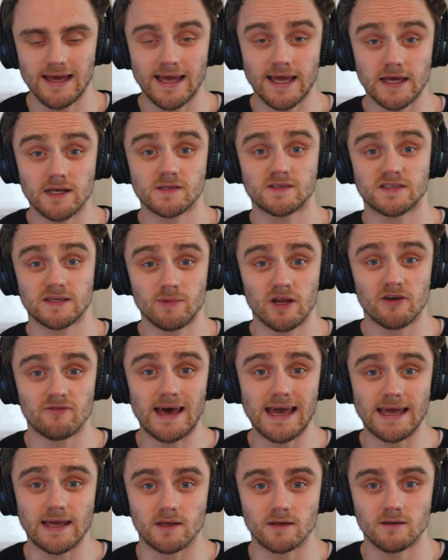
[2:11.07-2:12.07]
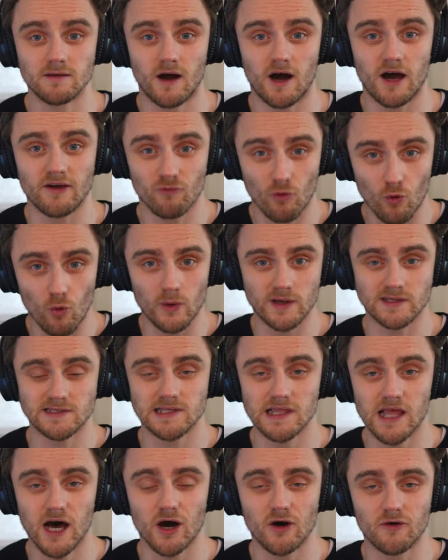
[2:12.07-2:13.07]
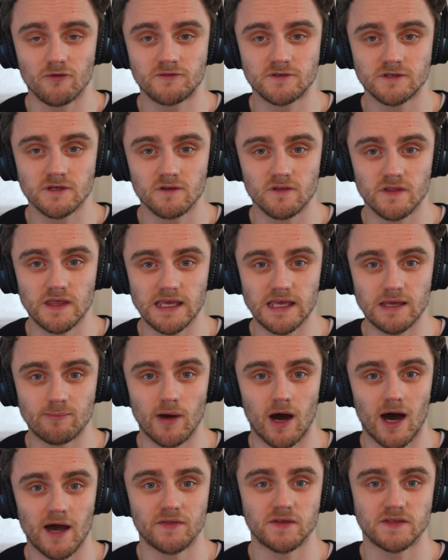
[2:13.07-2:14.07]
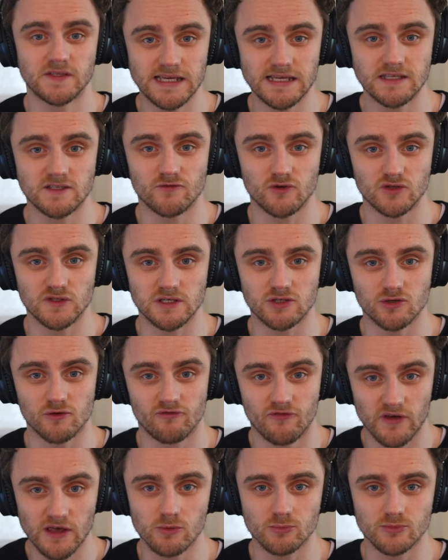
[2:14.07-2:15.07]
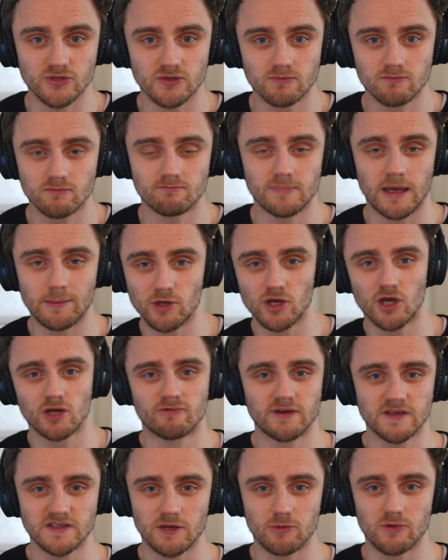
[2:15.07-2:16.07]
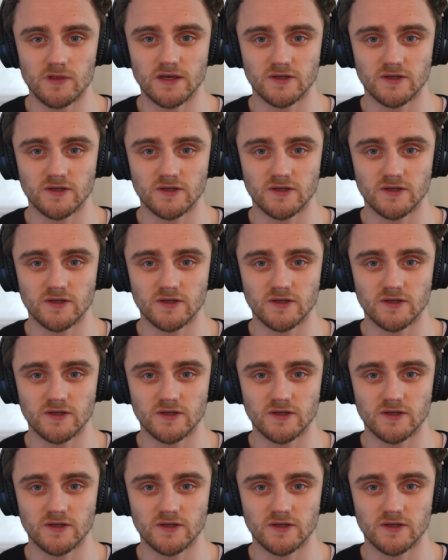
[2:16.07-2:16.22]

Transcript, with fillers: In a similar vein, I've always loved the behind the scenes footage of films. Maybe you can resonate with